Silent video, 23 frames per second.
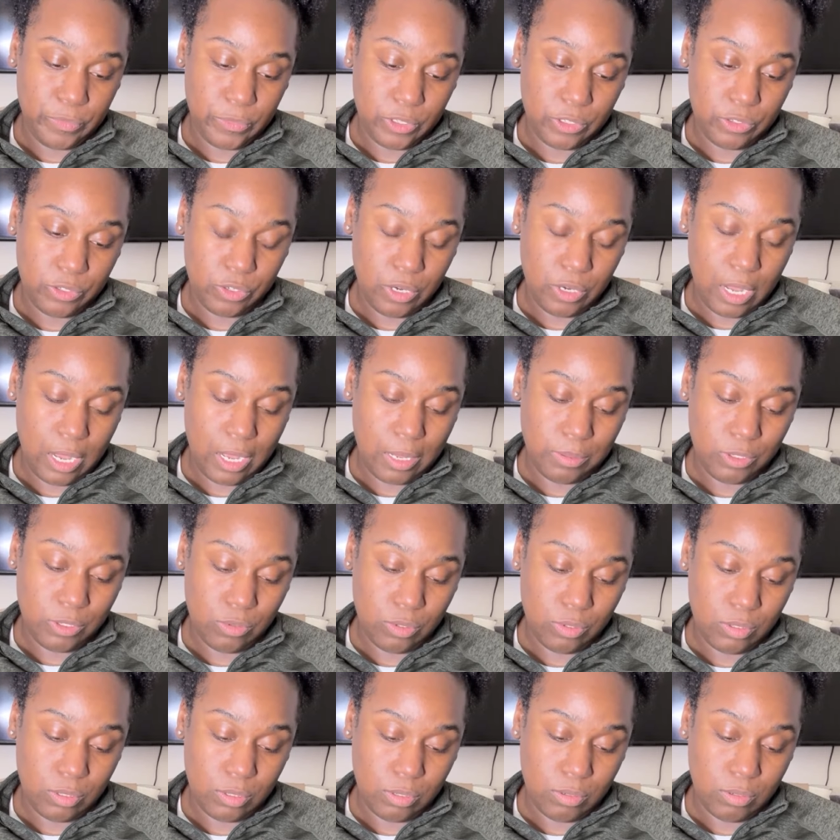So the
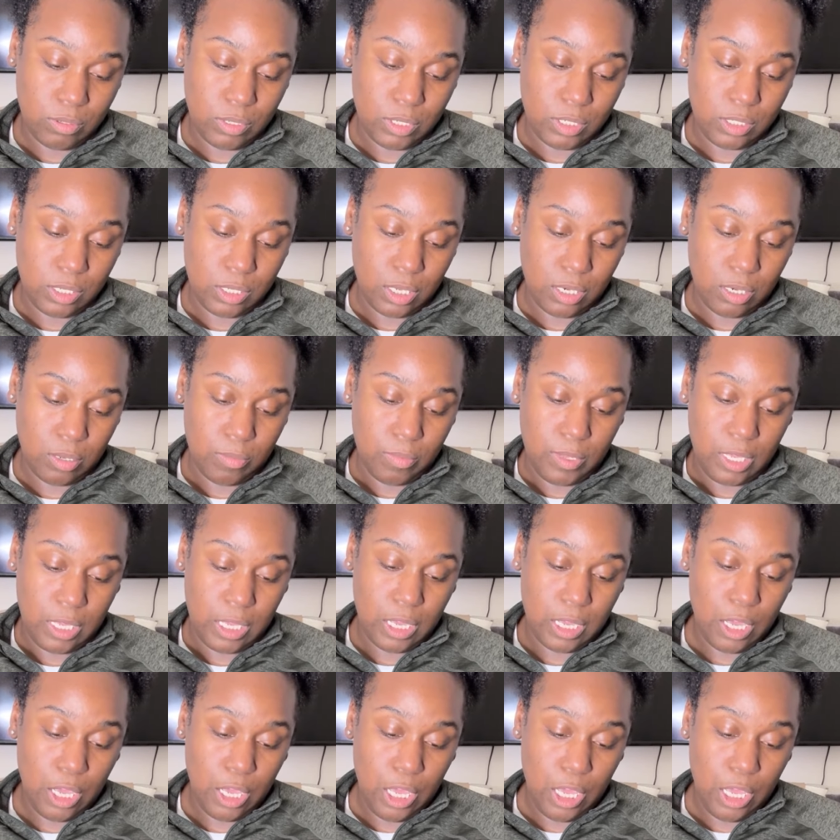obstacle is going to be